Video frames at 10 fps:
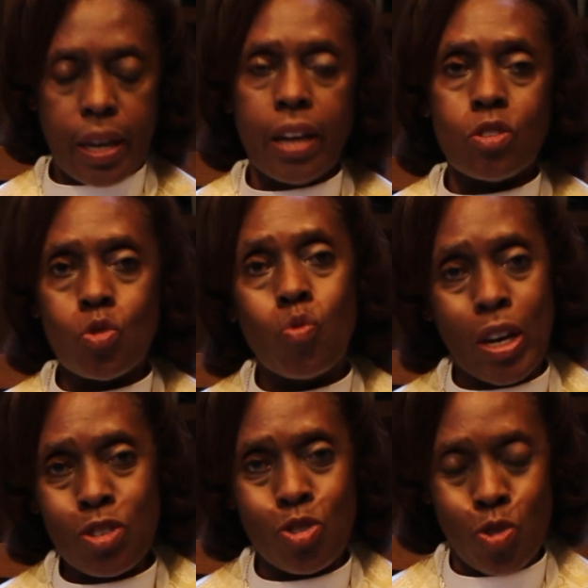It's
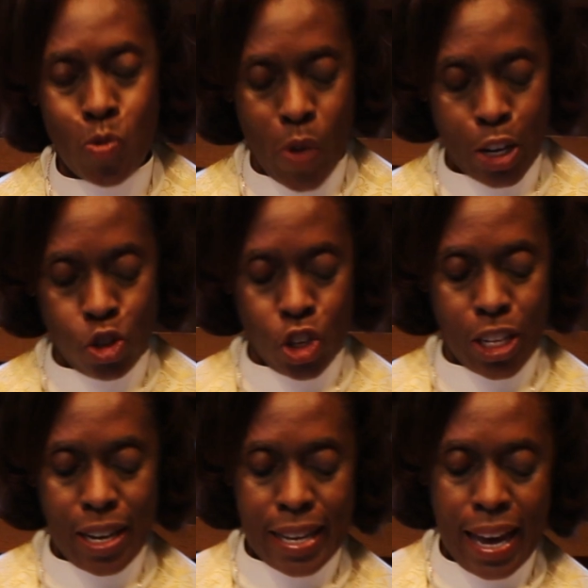restoration
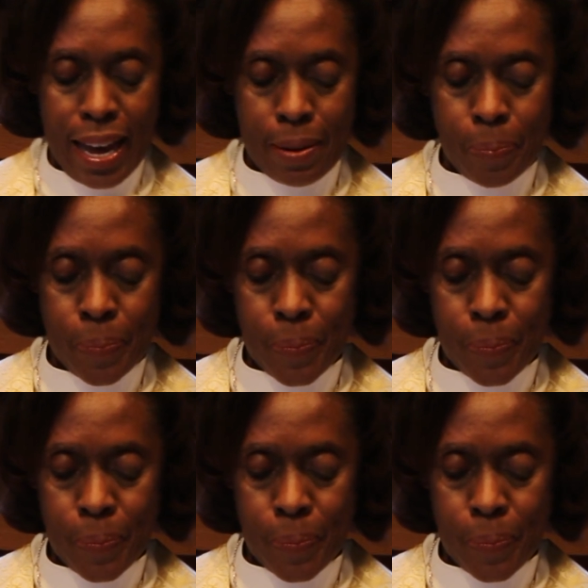again.